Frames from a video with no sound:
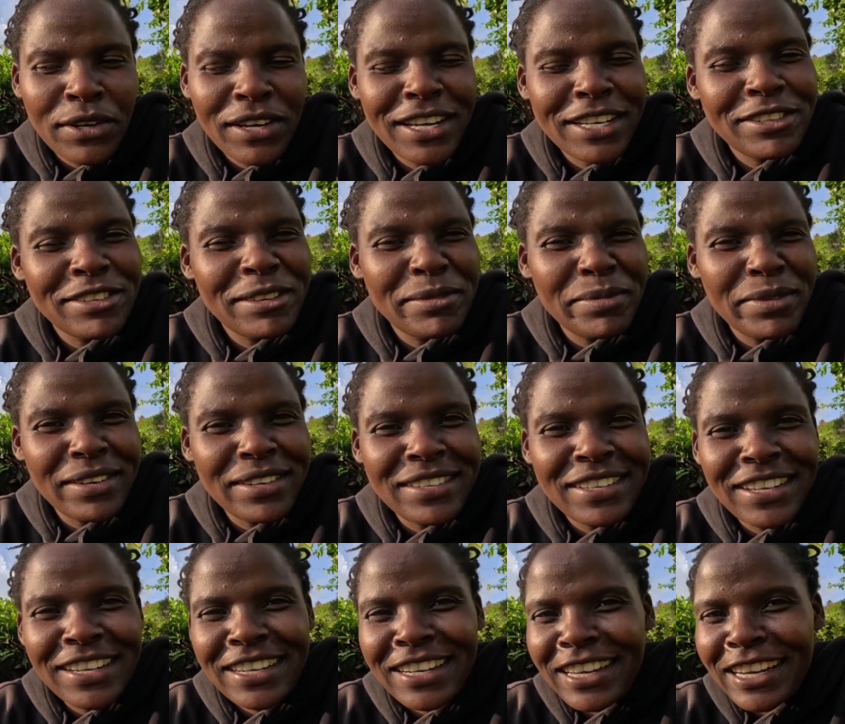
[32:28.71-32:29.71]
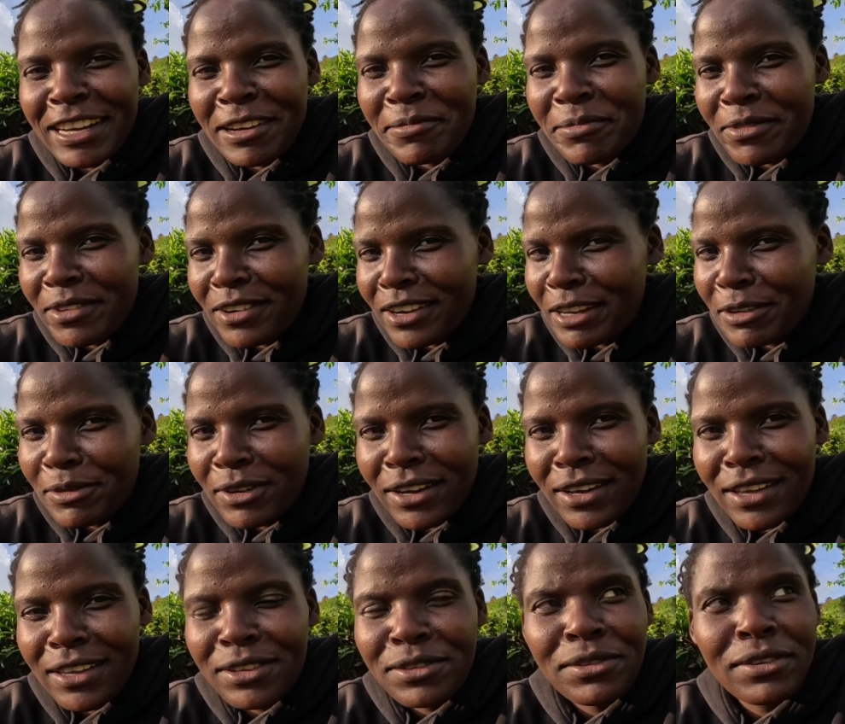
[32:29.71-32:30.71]
you guys you've been seeing like i'm really
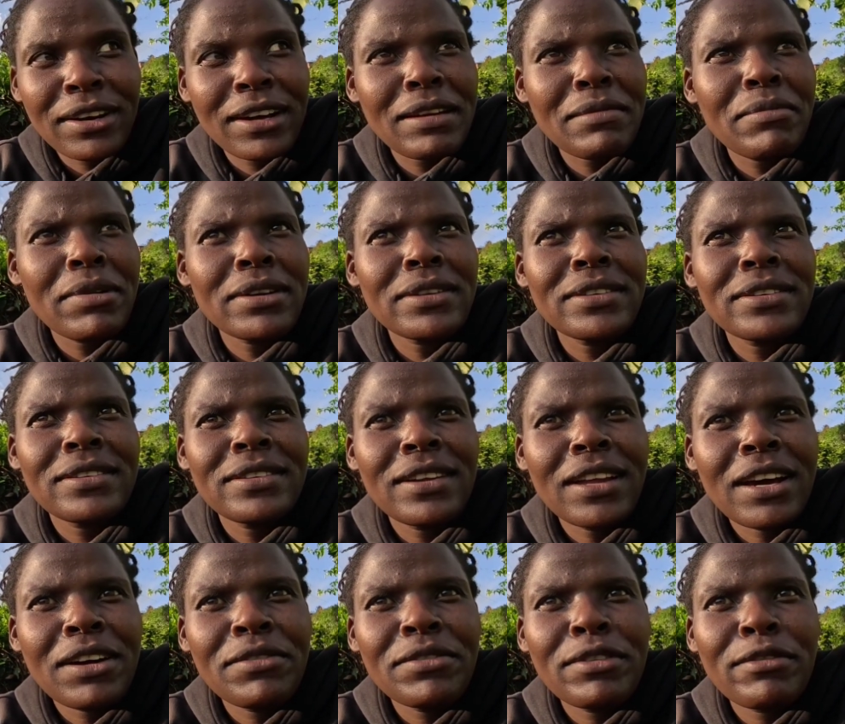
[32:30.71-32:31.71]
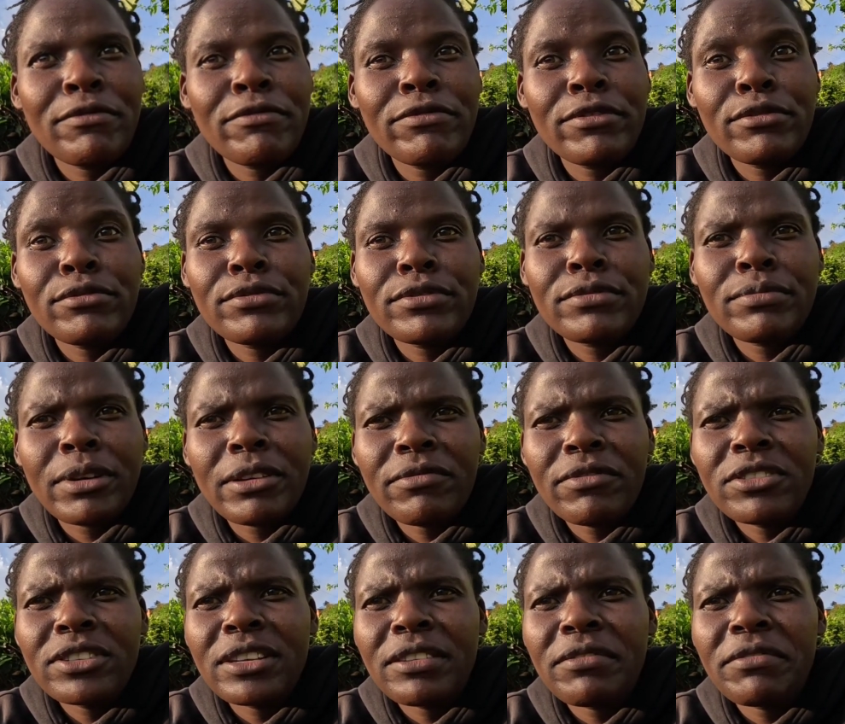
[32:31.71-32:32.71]
working so hard but now the views my
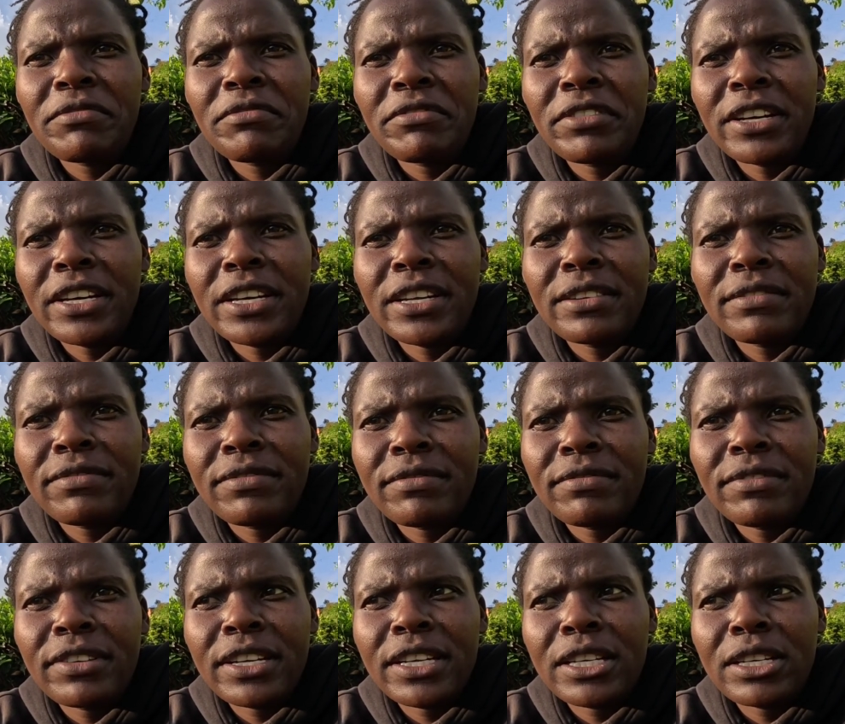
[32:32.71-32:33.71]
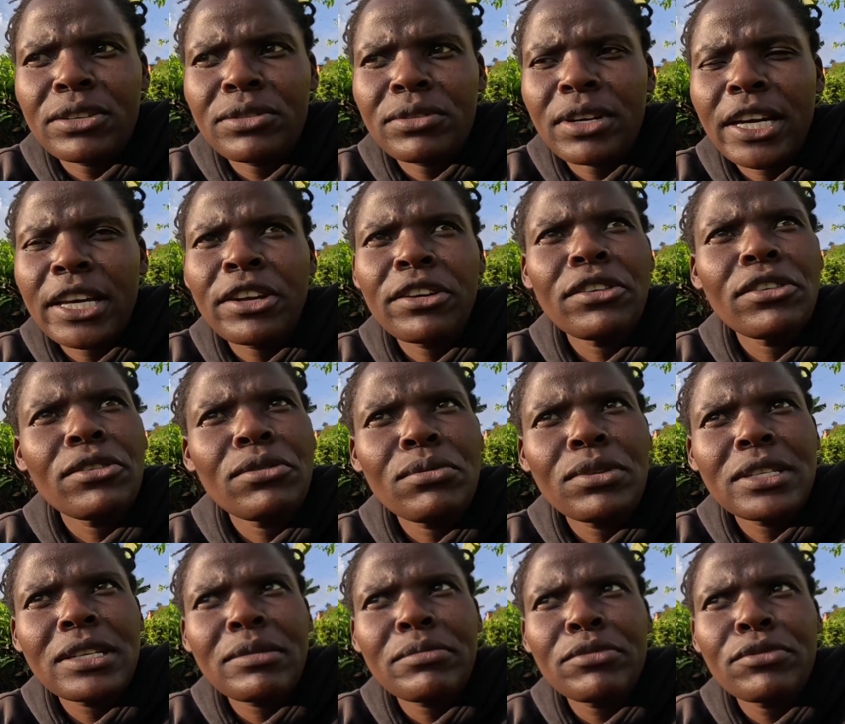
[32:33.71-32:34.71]
views are very very low i don't know
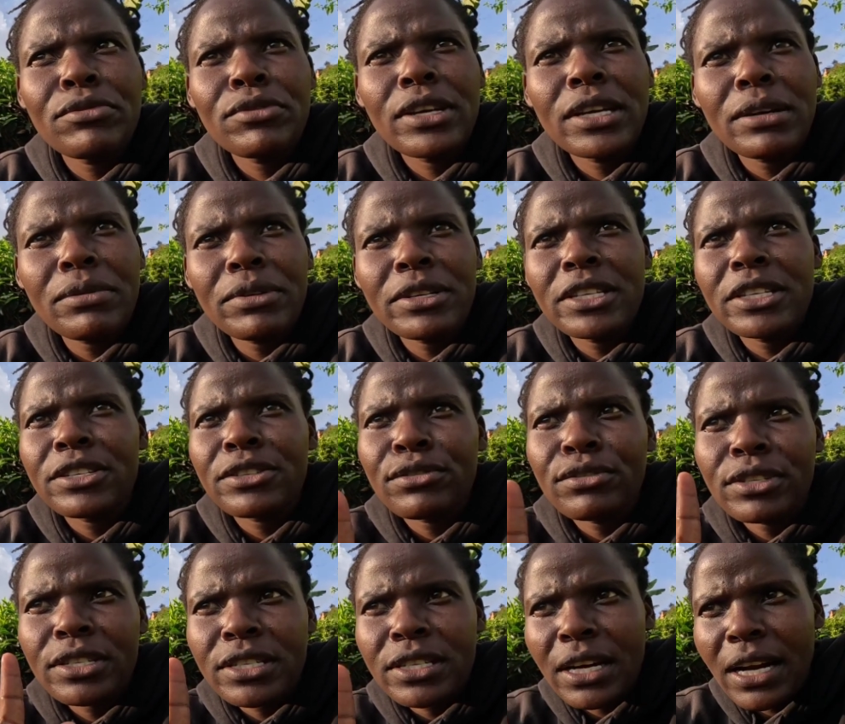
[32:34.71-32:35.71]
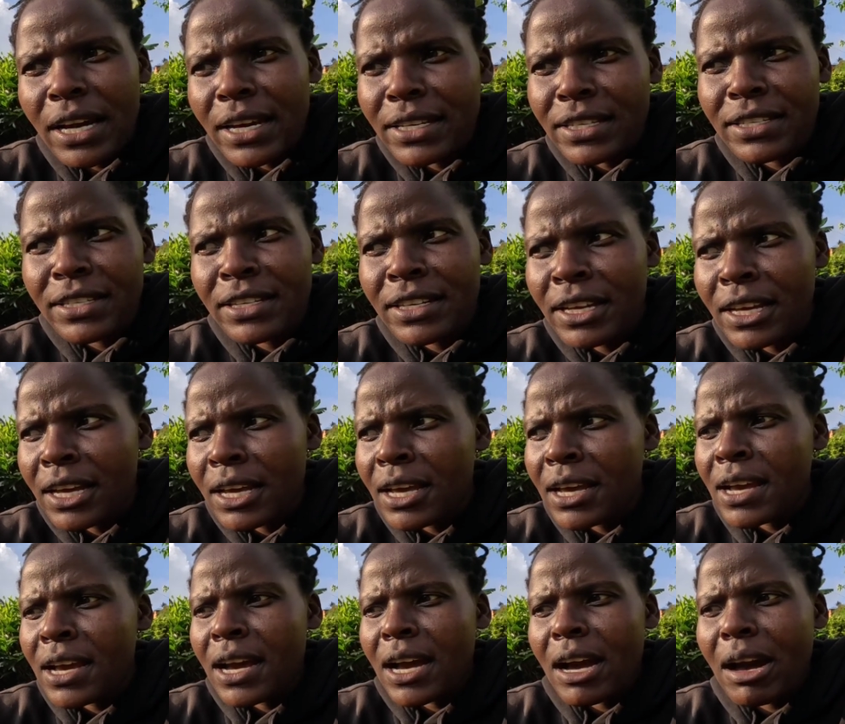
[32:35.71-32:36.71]
what i'm doing which is not right
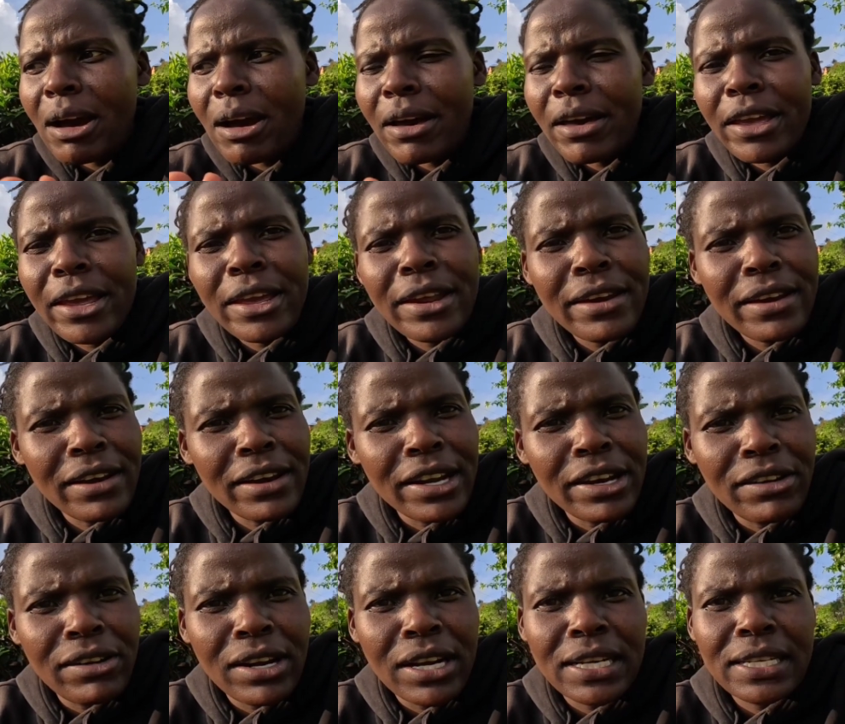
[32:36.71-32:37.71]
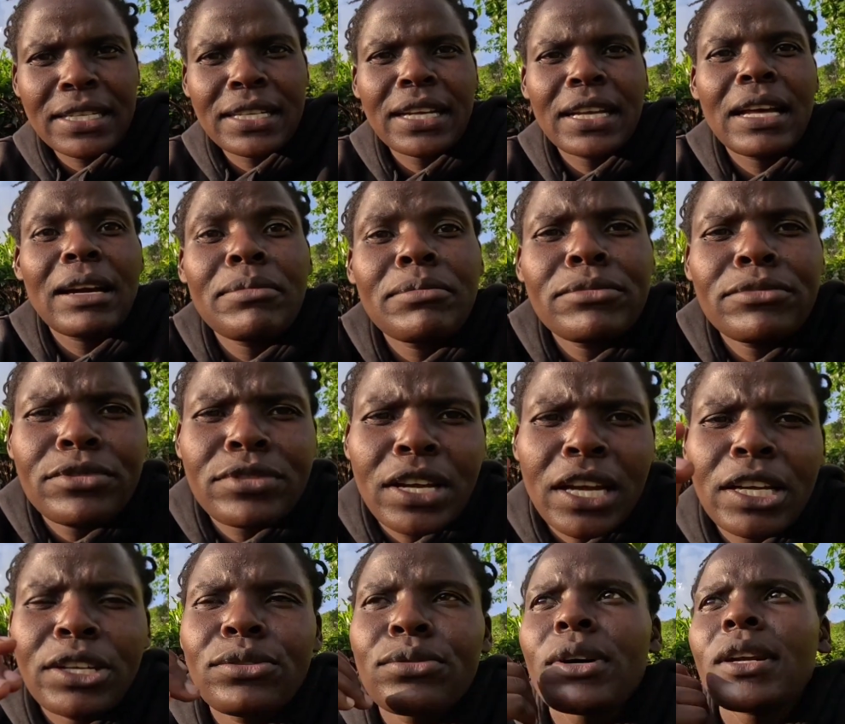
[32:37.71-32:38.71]
i really don't understand i'm
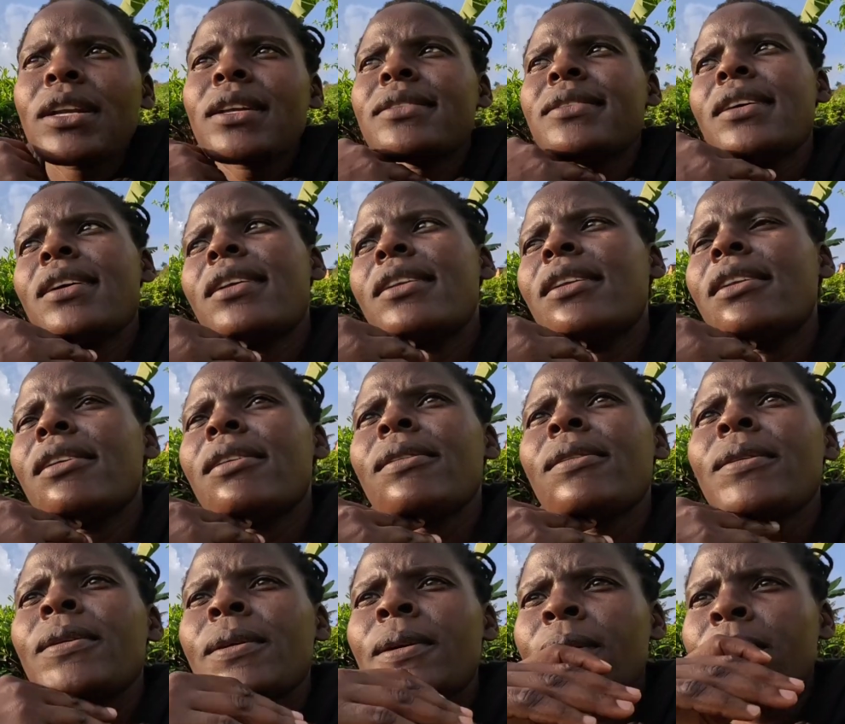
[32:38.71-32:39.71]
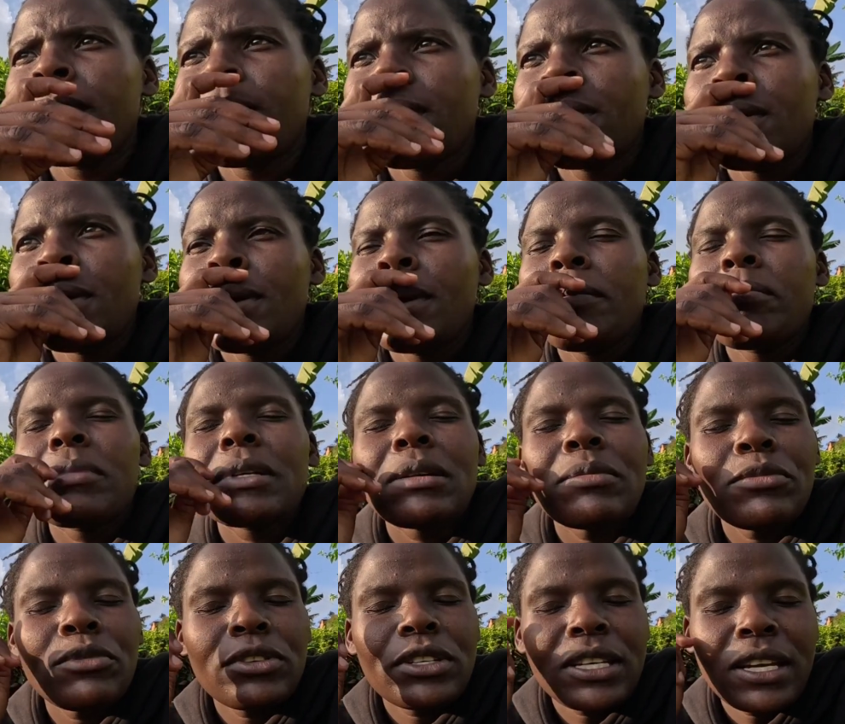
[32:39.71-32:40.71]
trying to understand but
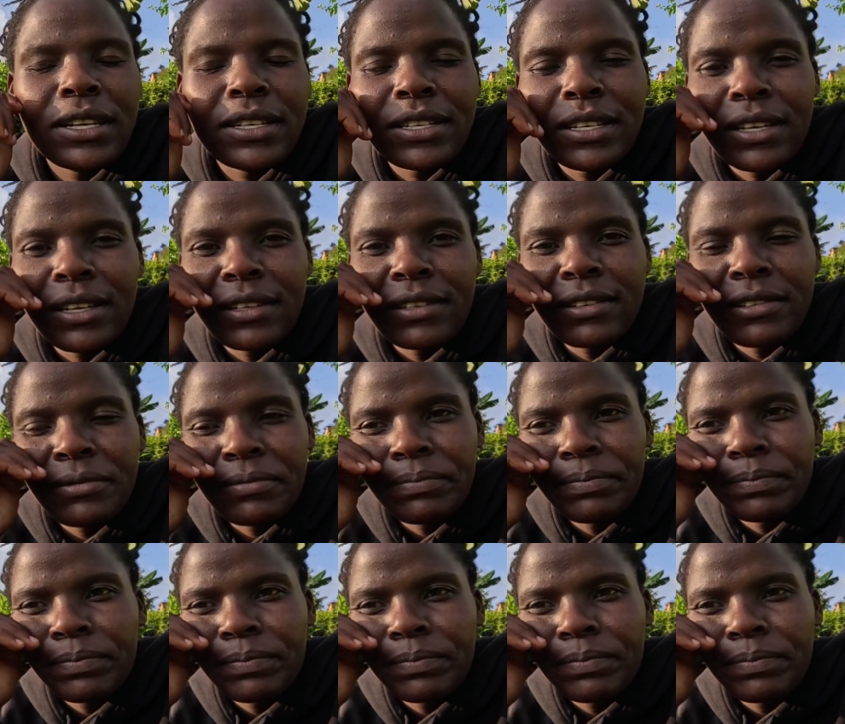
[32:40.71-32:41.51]
i'm not getting it